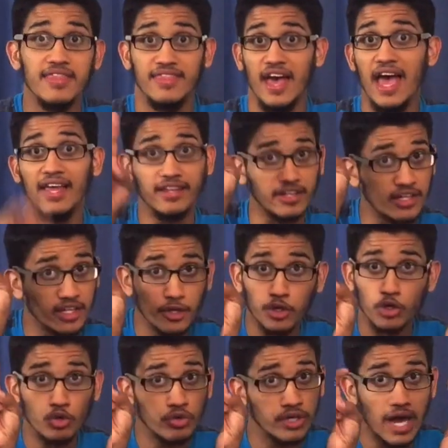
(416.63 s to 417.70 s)
That
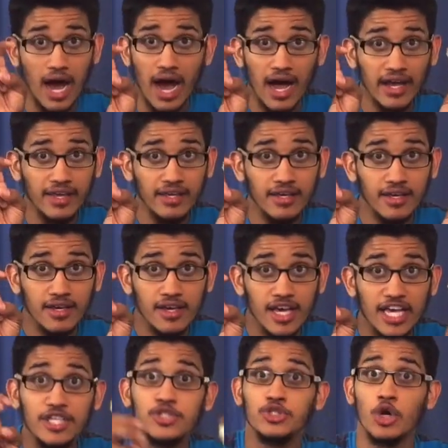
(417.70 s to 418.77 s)
little guy
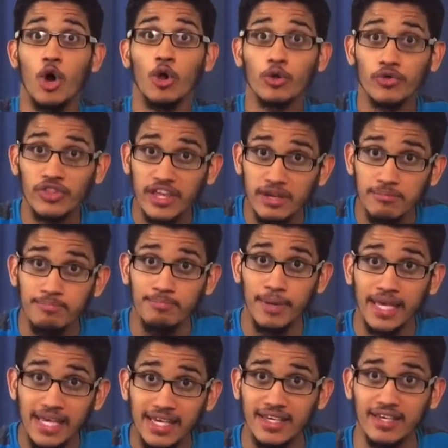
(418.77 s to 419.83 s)
is taller than
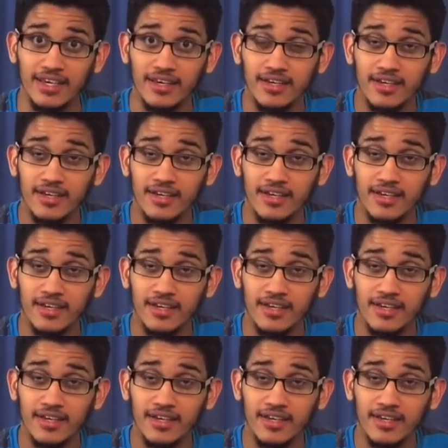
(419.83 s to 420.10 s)
me.